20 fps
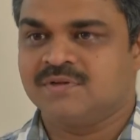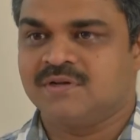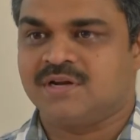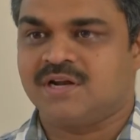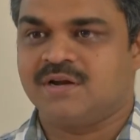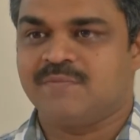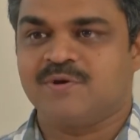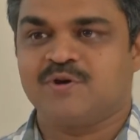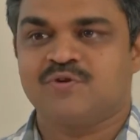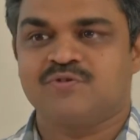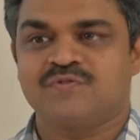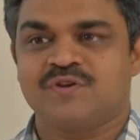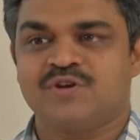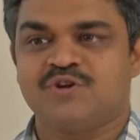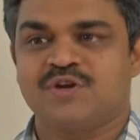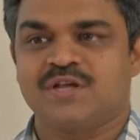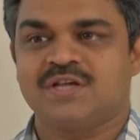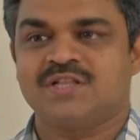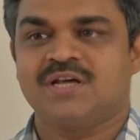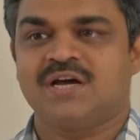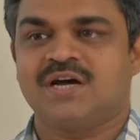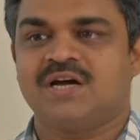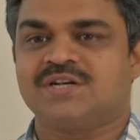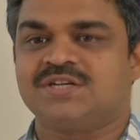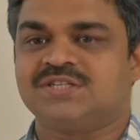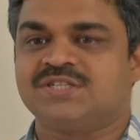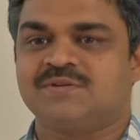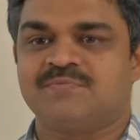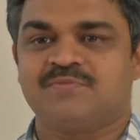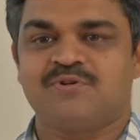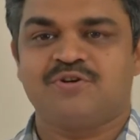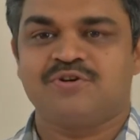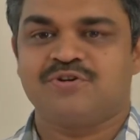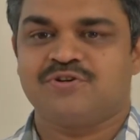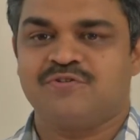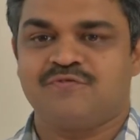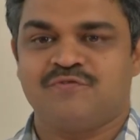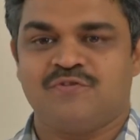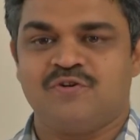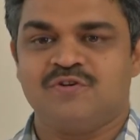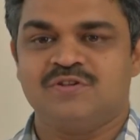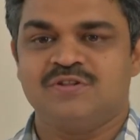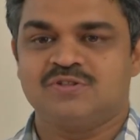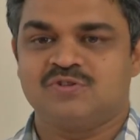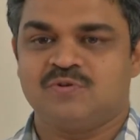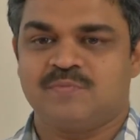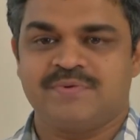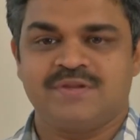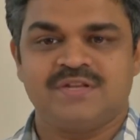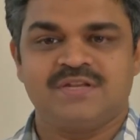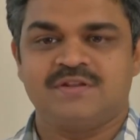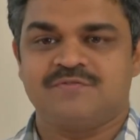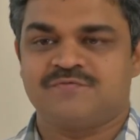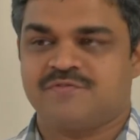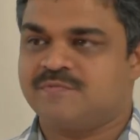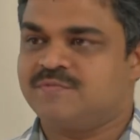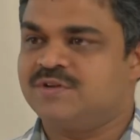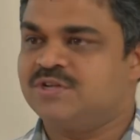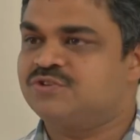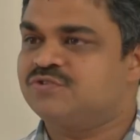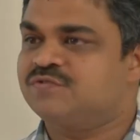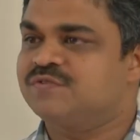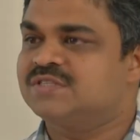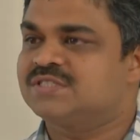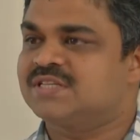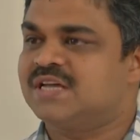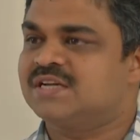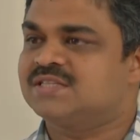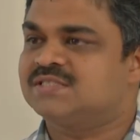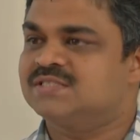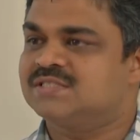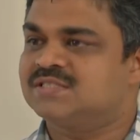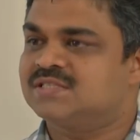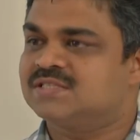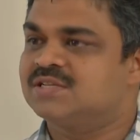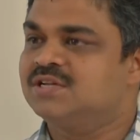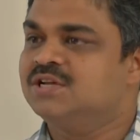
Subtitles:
Right, because when you take the Cartesian product of all these opinions from each of these axes,